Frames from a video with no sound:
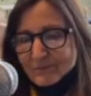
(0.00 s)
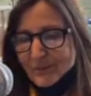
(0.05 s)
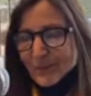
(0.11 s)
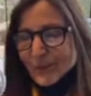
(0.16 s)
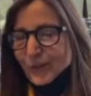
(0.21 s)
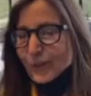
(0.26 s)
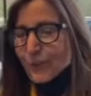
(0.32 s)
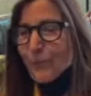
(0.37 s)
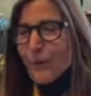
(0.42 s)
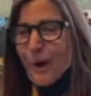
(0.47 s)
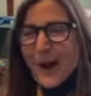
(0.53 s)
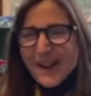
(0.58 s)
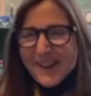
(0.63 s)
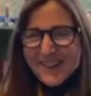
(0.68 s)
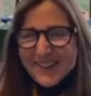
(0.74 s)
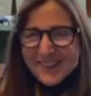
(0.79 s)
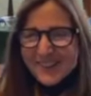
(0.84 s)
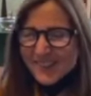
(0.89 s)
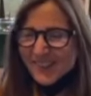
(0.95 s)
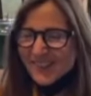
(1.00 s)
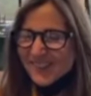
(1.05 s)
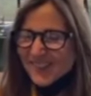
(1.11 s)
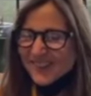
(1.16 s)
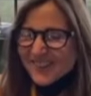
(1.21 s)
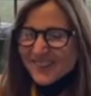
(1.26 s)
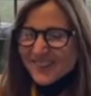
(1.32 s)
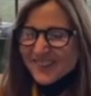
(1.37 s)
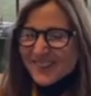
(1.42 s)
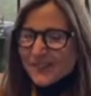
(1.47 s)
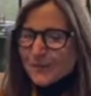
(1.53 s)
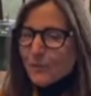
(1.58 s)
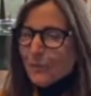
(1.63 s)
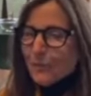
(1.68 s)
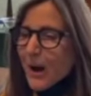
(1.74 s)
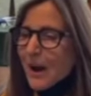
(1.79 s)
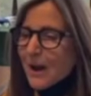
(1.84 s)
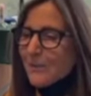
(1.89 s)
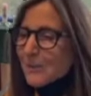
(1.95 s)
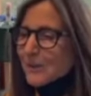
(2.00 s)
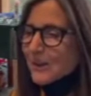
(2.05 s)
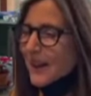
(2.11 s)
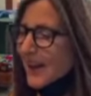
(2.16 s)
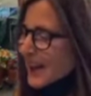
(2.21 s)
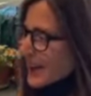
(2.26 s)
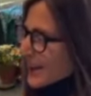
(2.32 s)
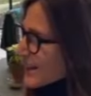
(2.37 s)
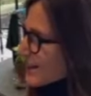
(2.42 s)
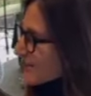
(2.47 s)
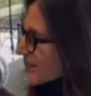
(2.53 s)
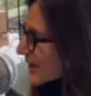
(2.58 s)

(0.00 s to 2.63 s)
So why did Jesus, and why would any of